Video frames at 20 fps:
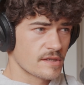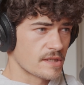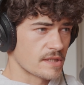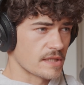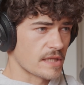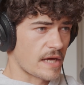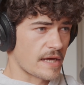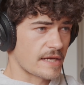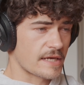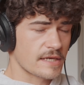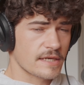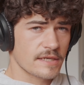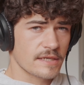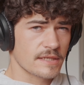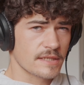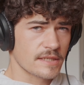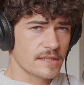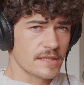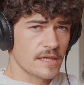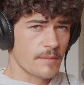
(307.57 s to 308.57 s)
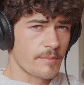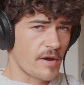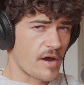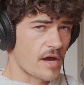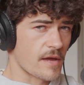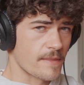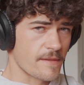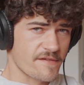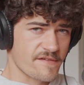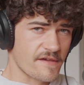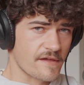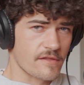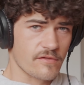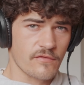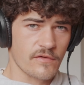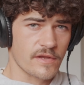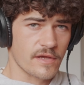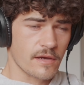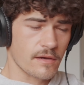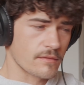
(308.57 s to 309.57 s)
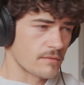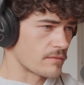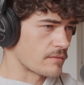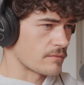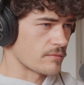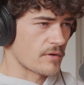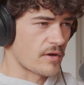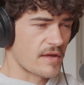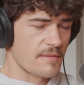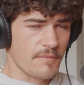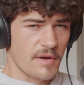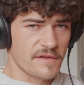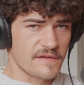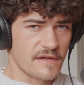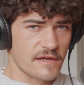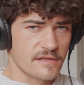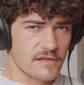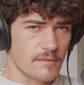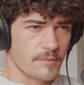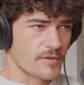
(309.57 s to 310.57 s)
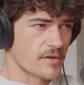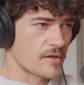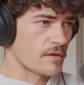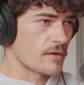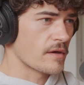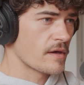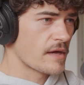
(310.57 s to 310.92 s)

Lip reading: like a behind the scenes video in my DAW,